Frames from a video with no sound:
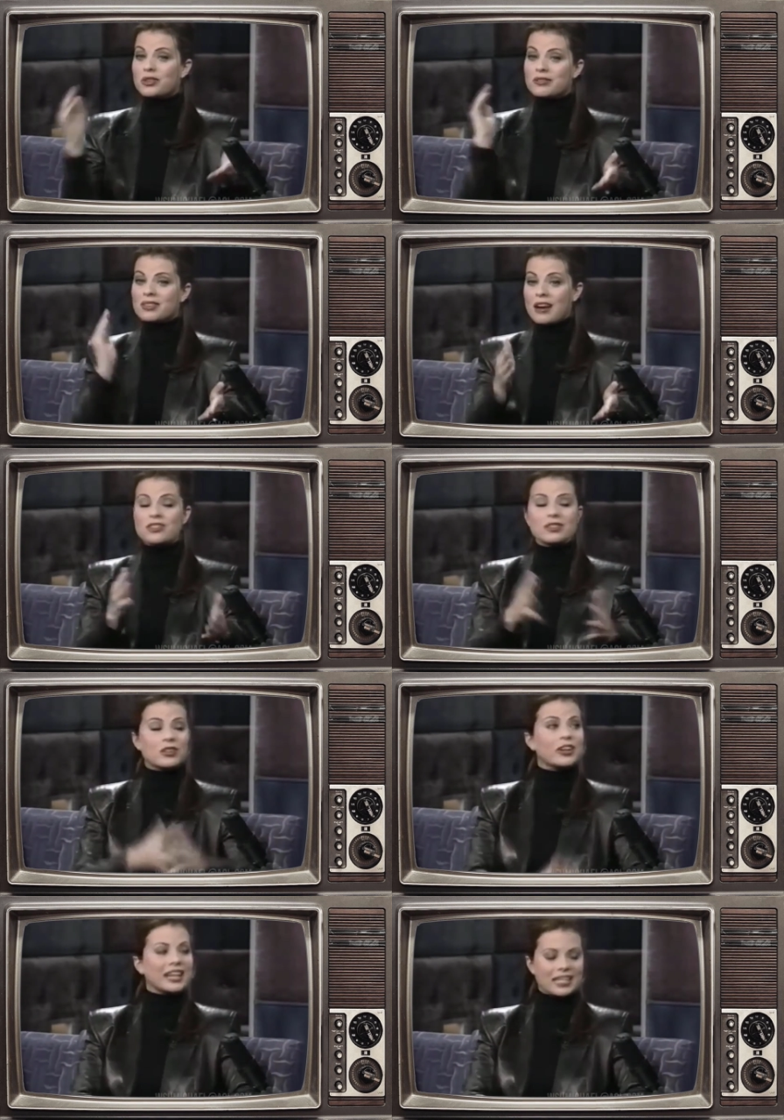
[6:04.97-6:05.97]
were sort of sexually
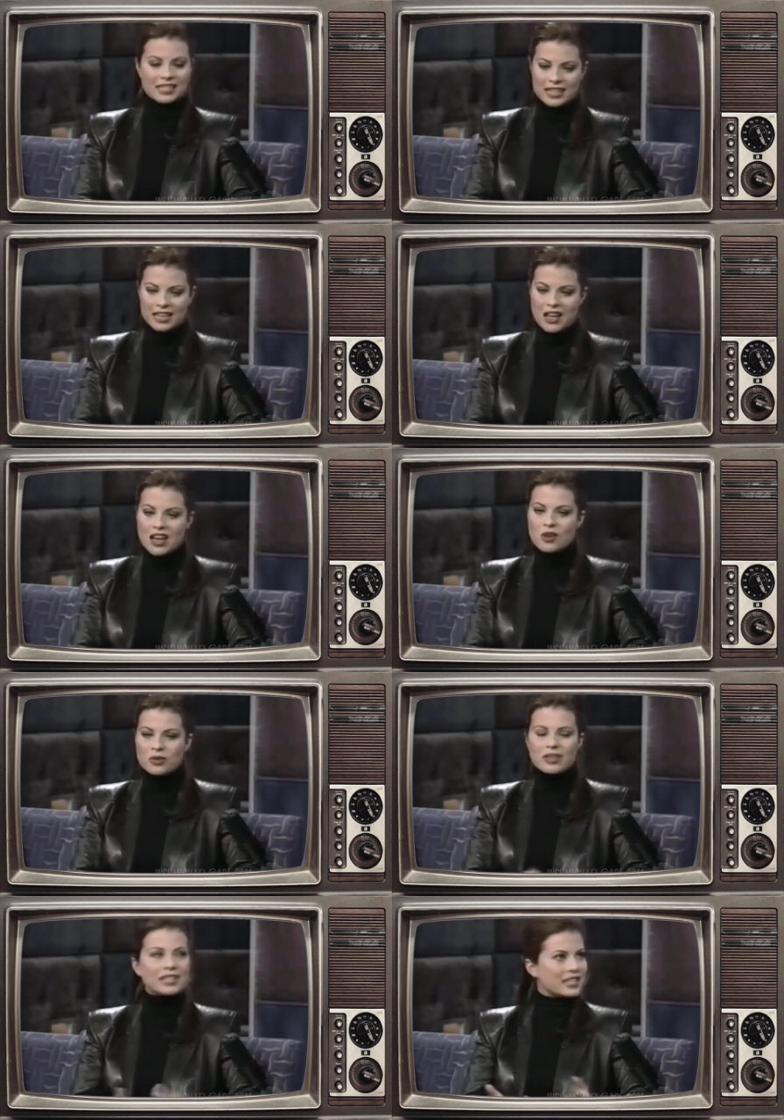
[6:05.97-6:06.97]
oriented, and
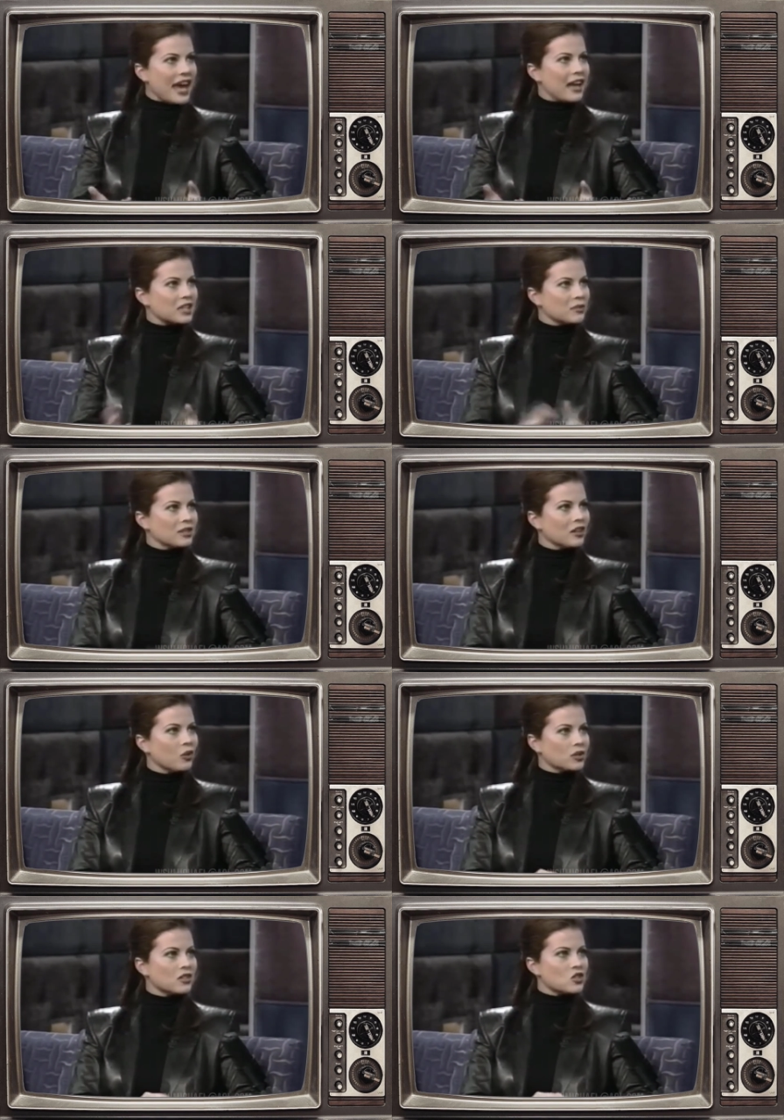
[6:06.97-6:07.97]
they did ask me, you know,
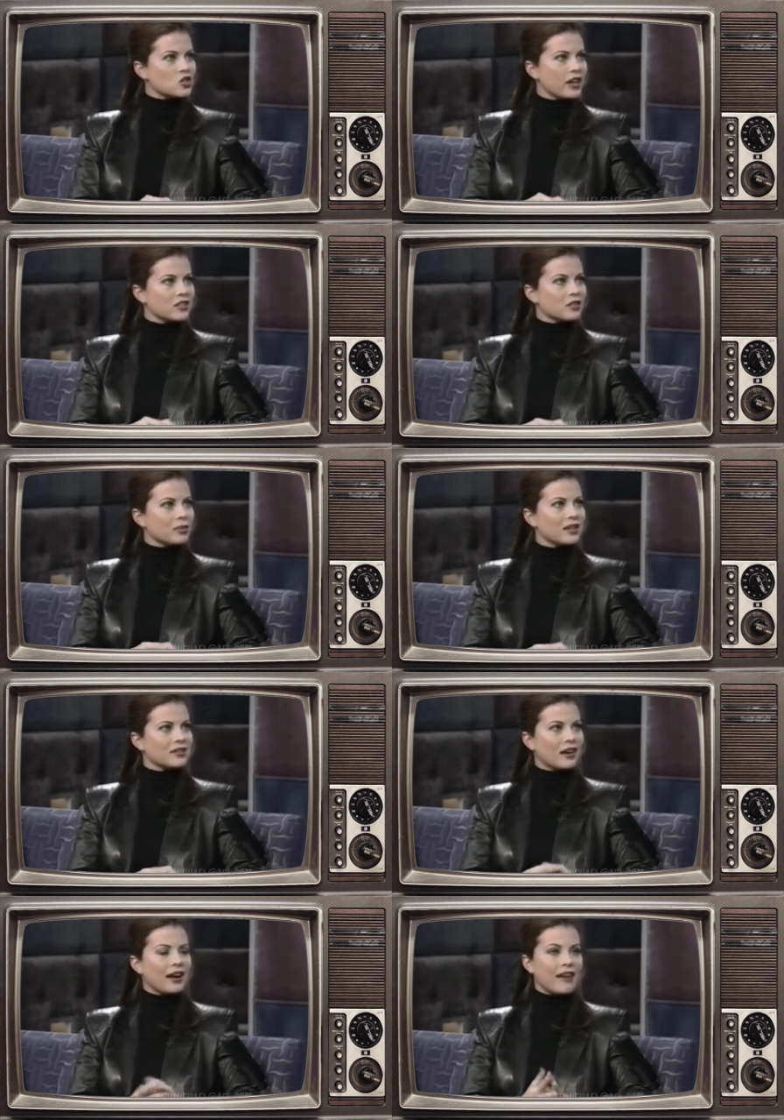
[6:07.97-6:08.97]
what's the strangest place
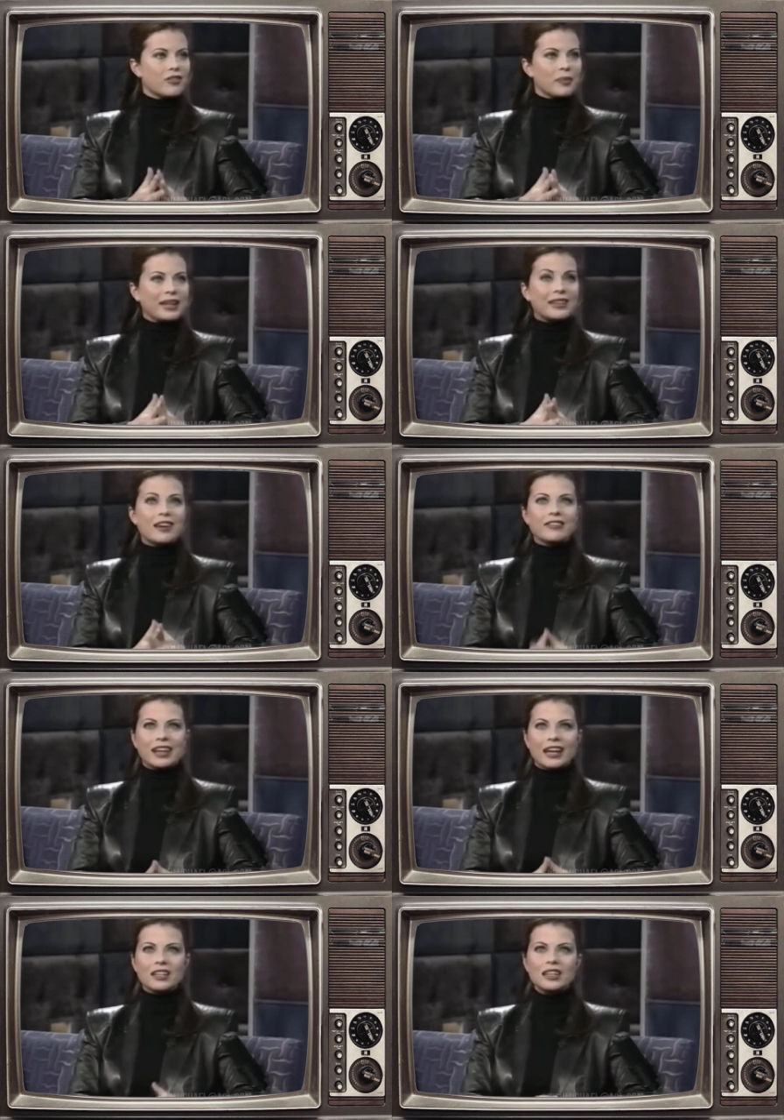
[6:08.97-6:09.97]
that I'd ever made love,
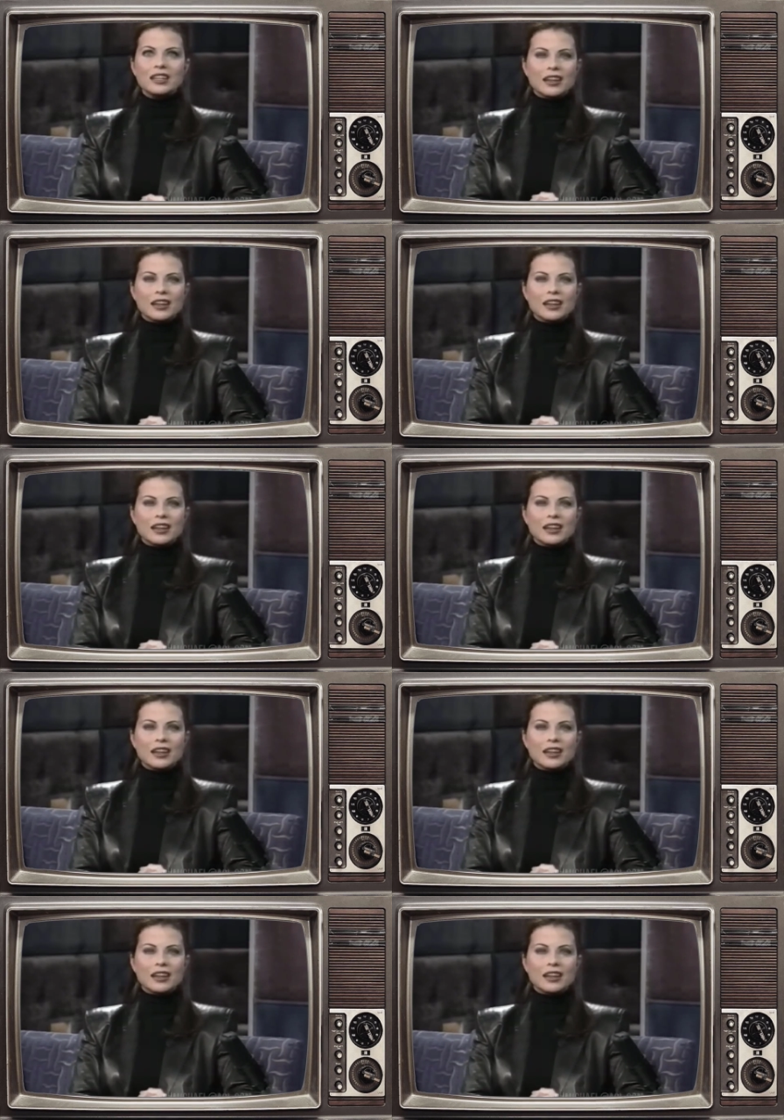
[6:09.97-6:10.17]
and I